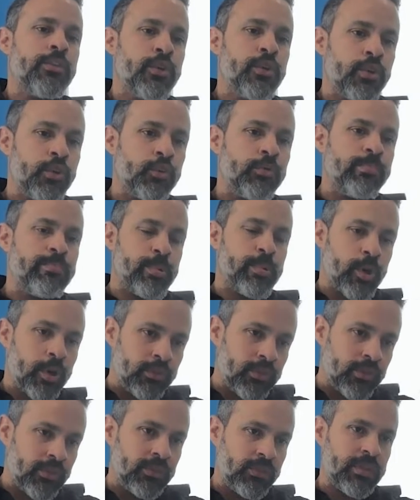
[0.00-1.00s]
there's
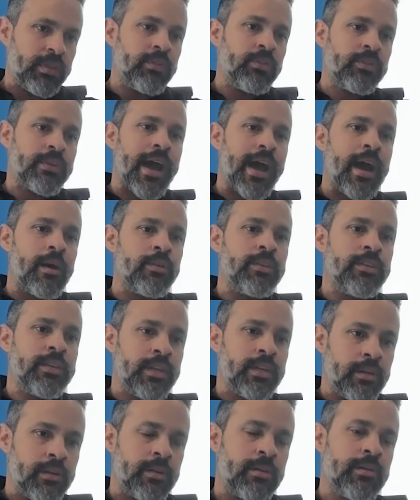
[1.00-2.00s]
processes out
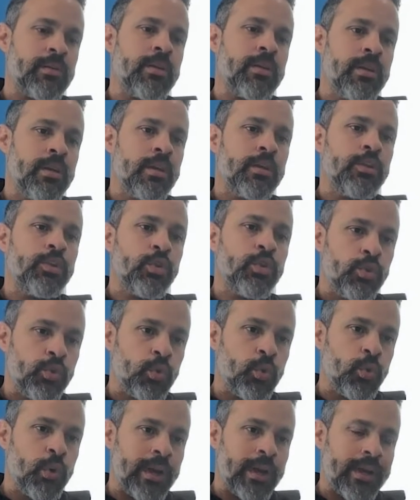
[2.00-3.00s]
there to
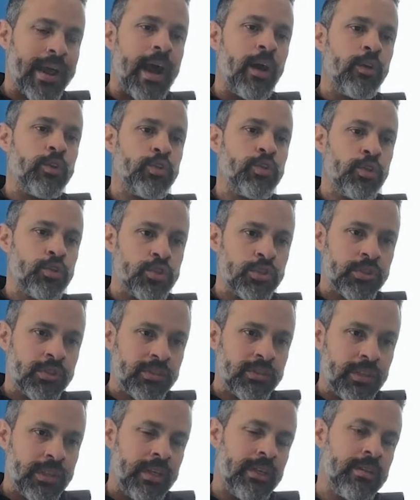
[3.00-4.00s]
do it
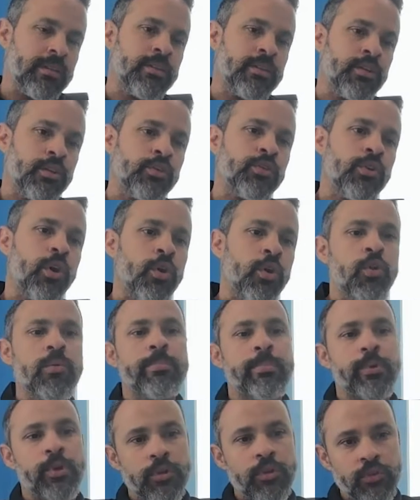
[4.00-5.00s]
autogenously. There's
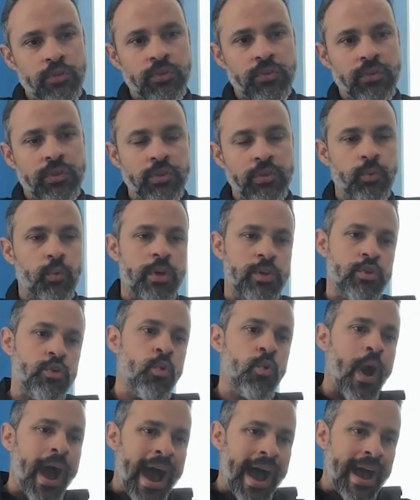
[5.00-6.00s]
other processes where
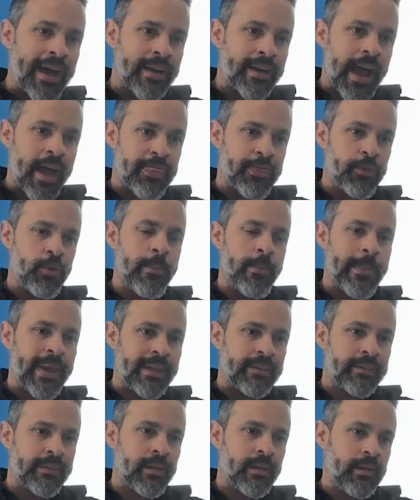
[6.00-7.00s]
you add a third
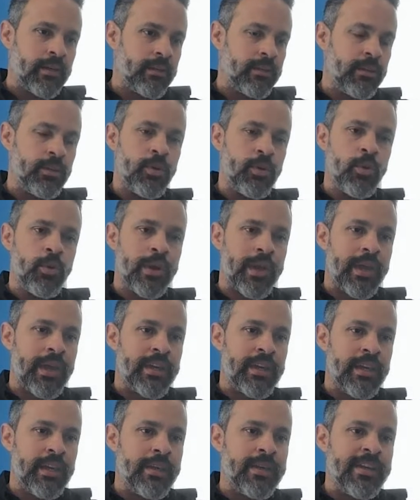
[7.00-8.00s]
metal,
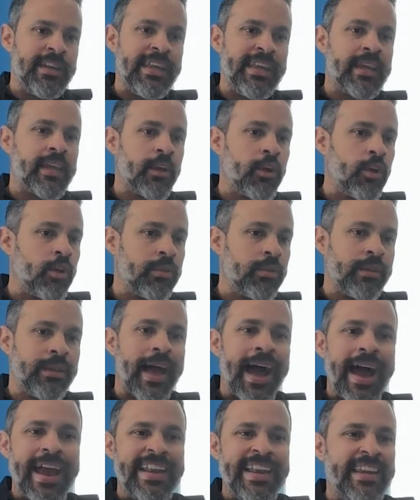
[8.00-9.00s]
any
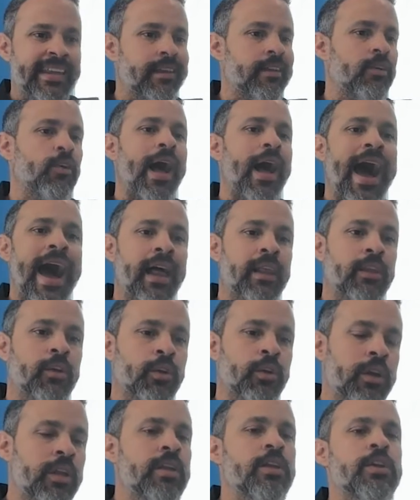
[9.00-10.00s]
nickel, high nickel
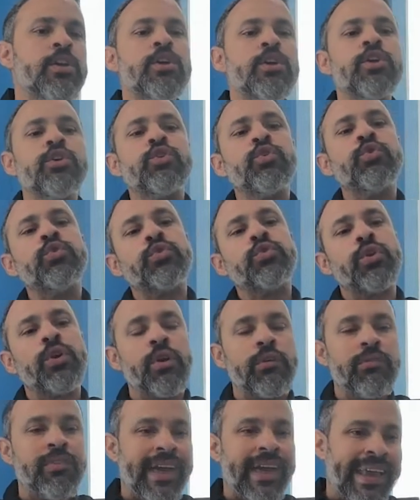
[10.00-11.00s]
alloy, to
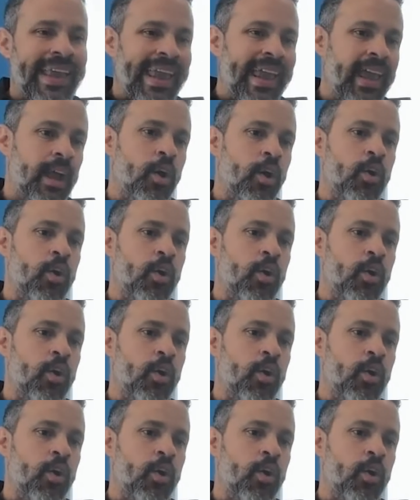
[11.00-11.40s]
sort of like